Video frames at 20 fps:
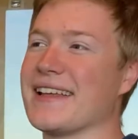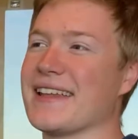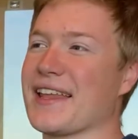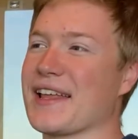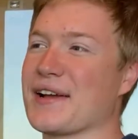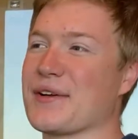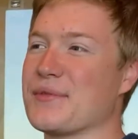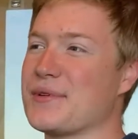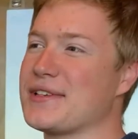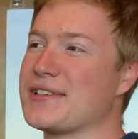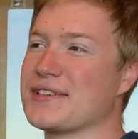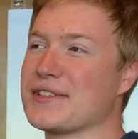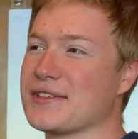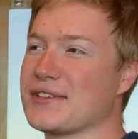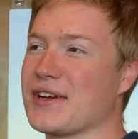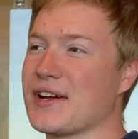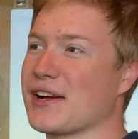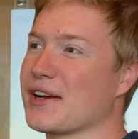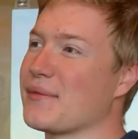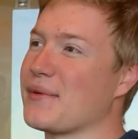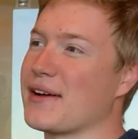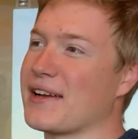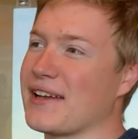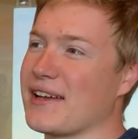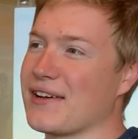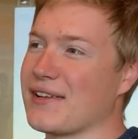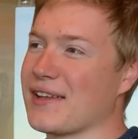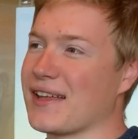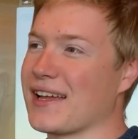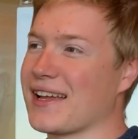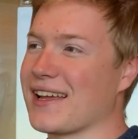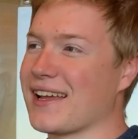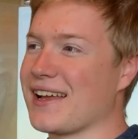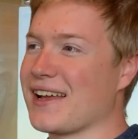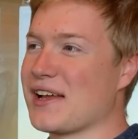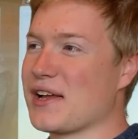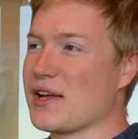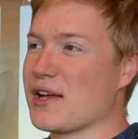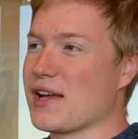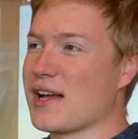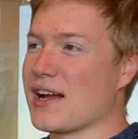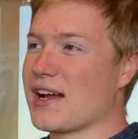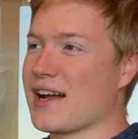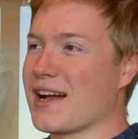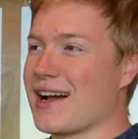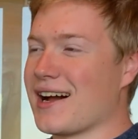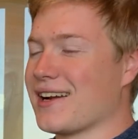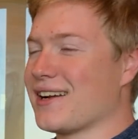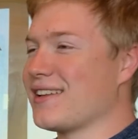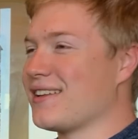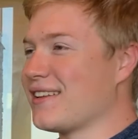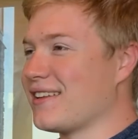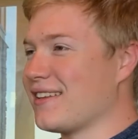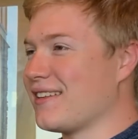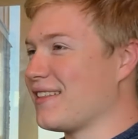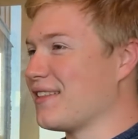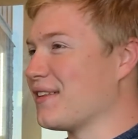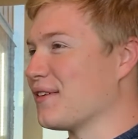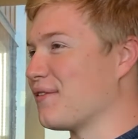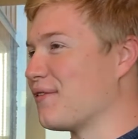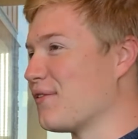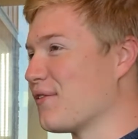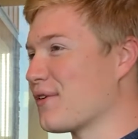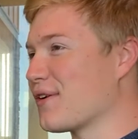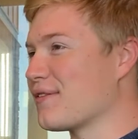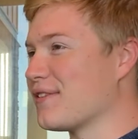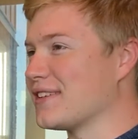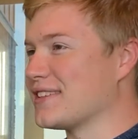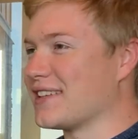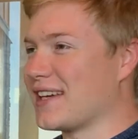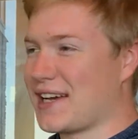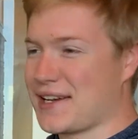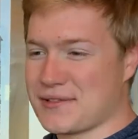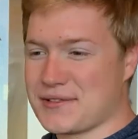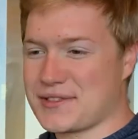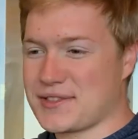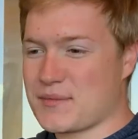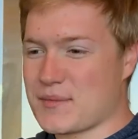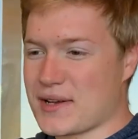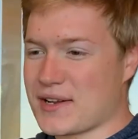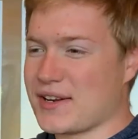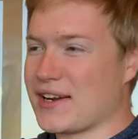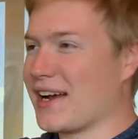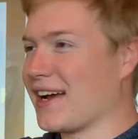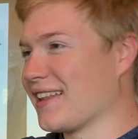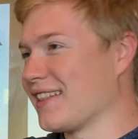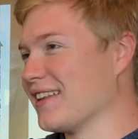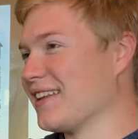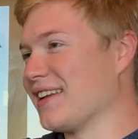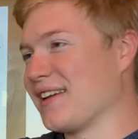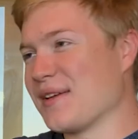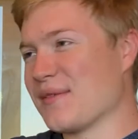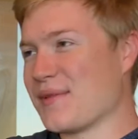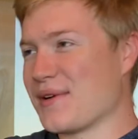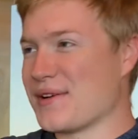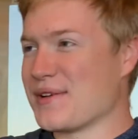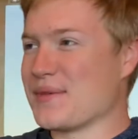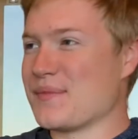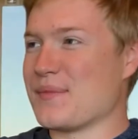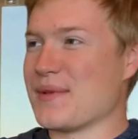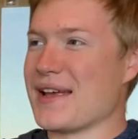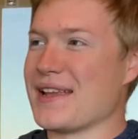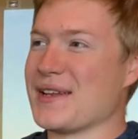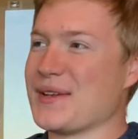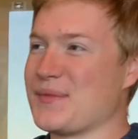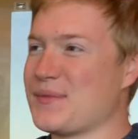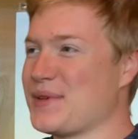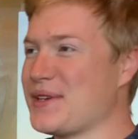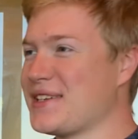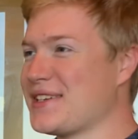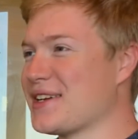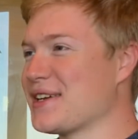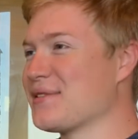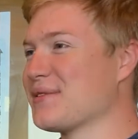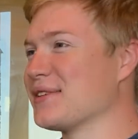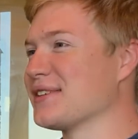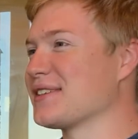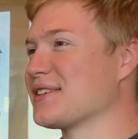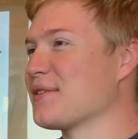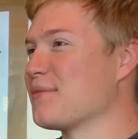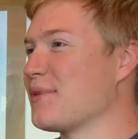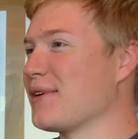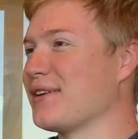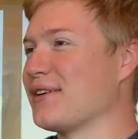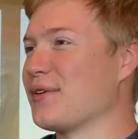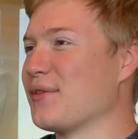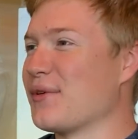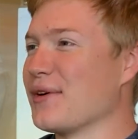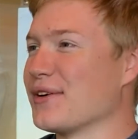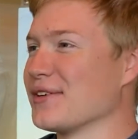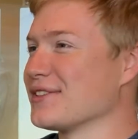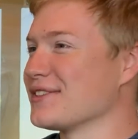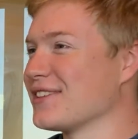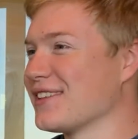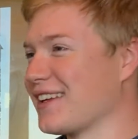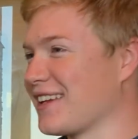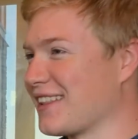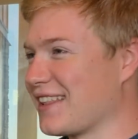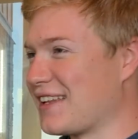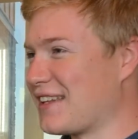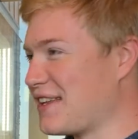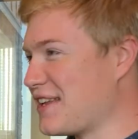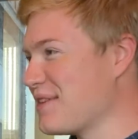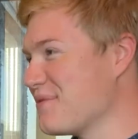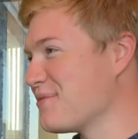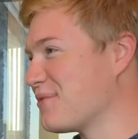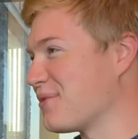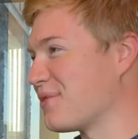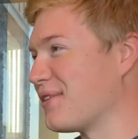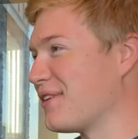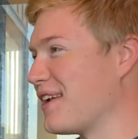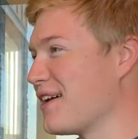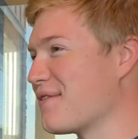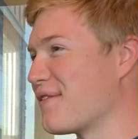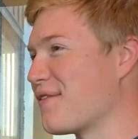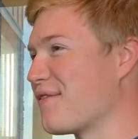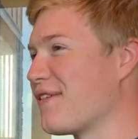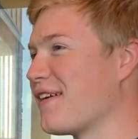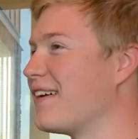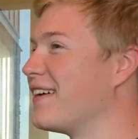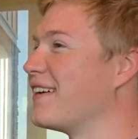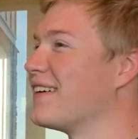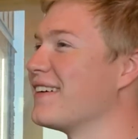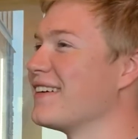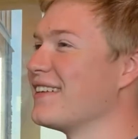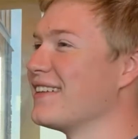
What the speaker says: And like we still talk about it how like out of the four of us, I was the better athlete compared to Ben, and PJ was compared to Will. So, like, the teams were never fair.